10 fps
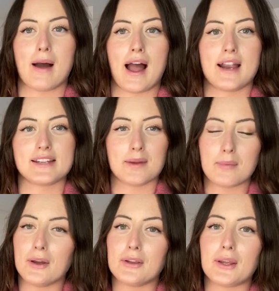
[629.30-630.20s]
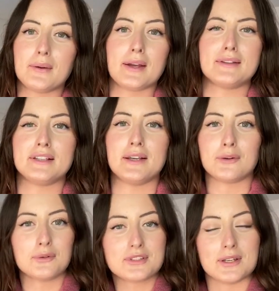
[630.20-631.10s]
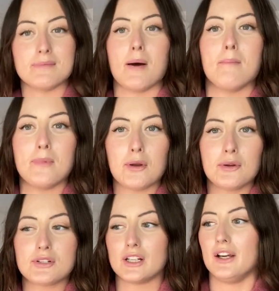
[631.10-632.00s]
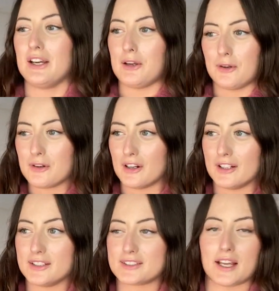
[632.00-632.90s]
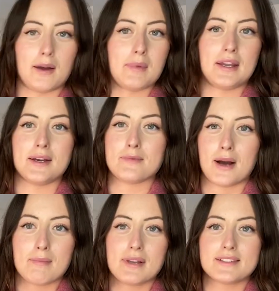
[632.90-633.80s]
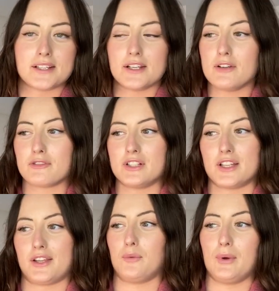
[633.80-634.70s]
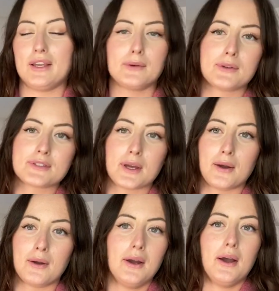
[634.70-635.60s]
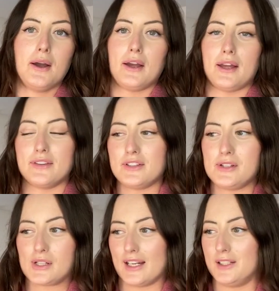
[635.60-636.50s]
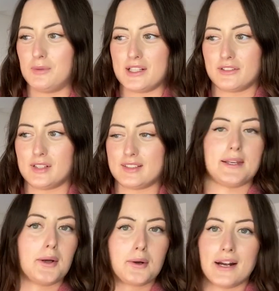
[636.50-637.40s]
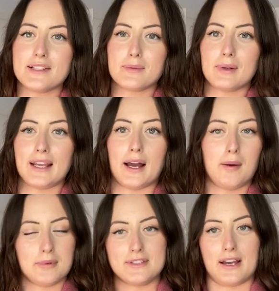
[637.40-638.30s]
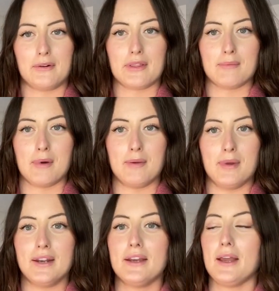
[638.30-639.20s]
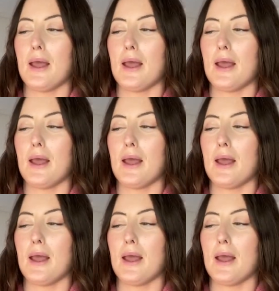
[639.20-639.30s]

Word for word: and it put you in the autumn mood. Who knows? I mean, it might be sunny for another week or so. In the UK, the weather is incredibly up and down at the moment,